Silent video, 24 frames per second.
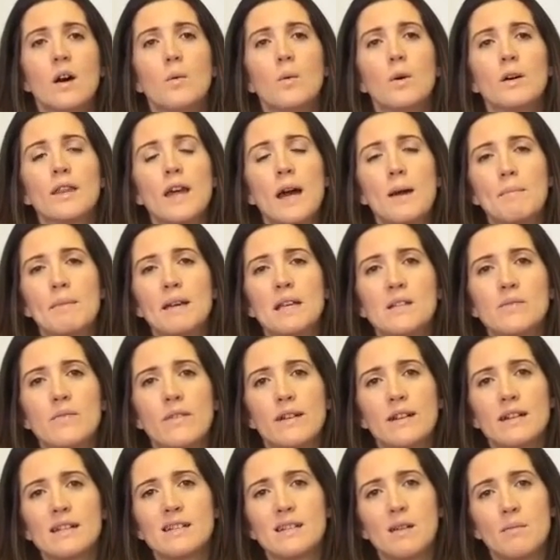What that means
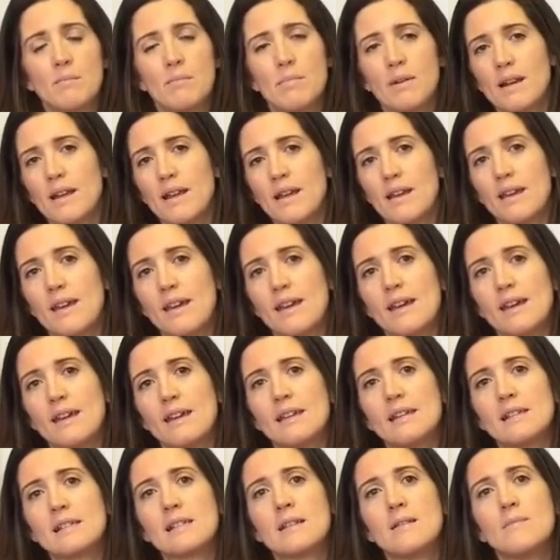very simply
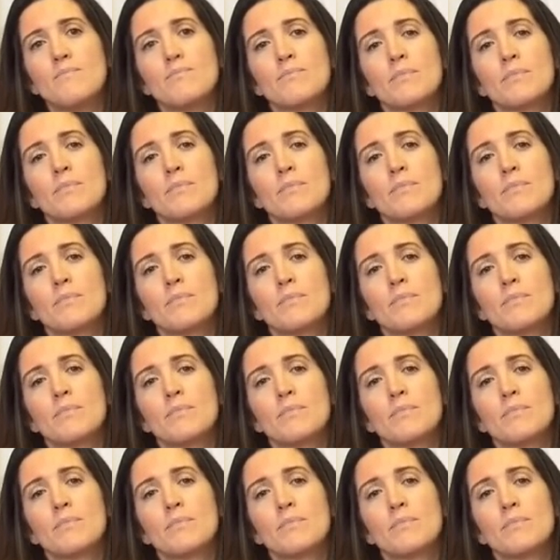is